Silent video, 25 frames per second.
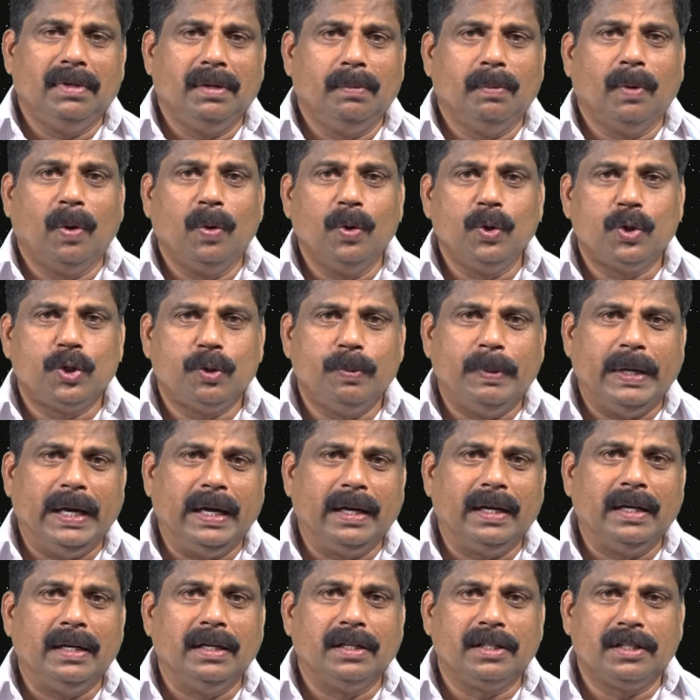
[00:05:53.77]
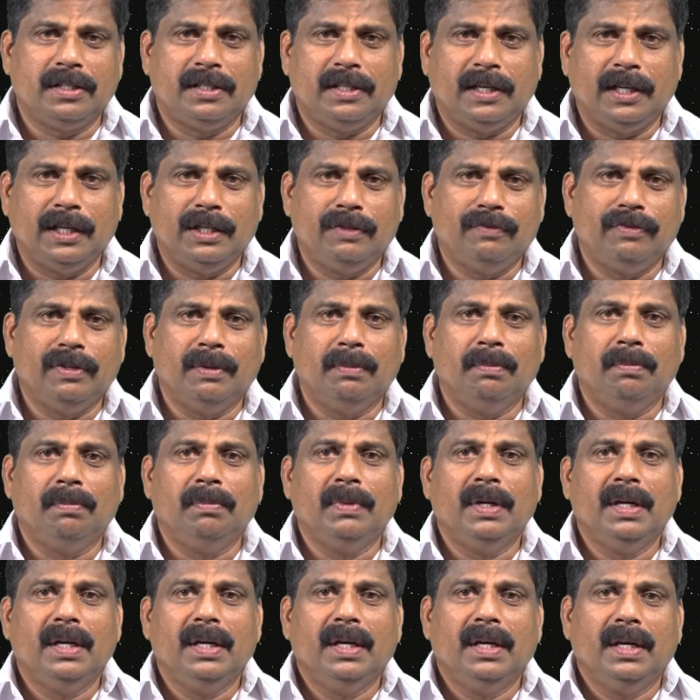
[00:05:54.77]
bounce back and resurrect from
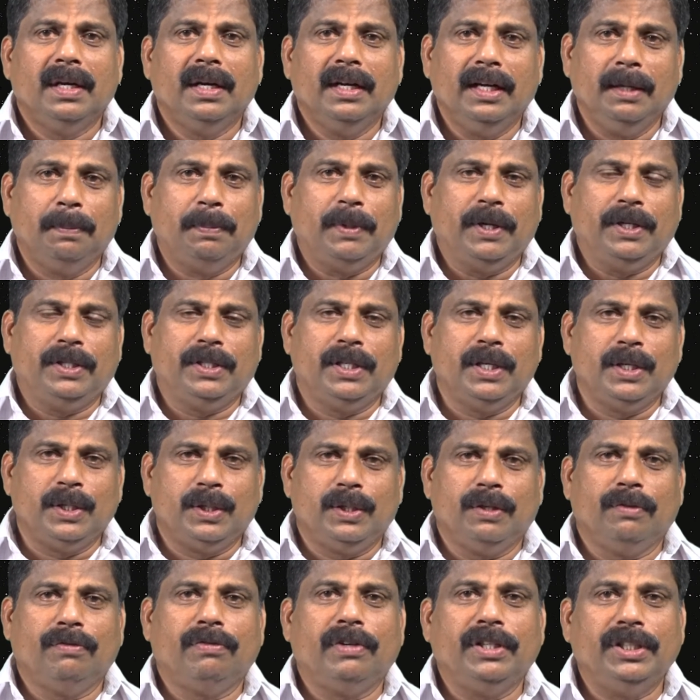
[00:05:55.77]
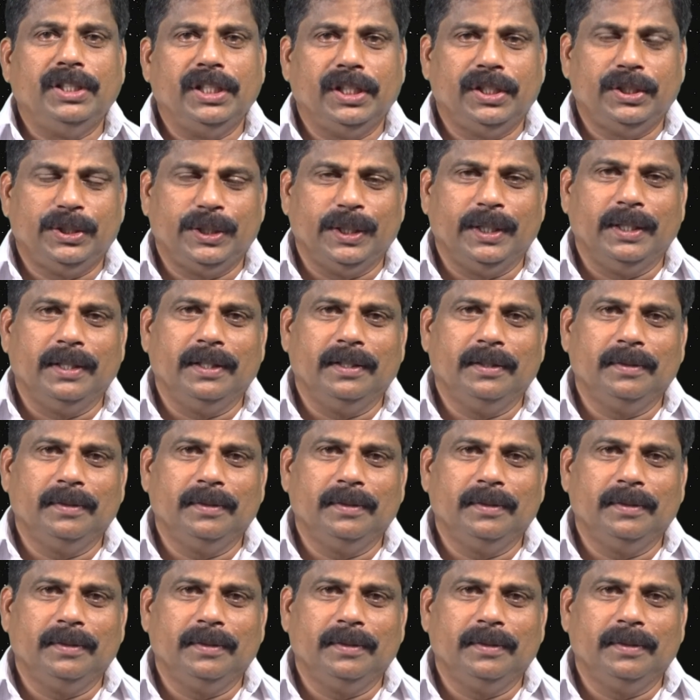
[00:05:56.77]
depressions of rejection.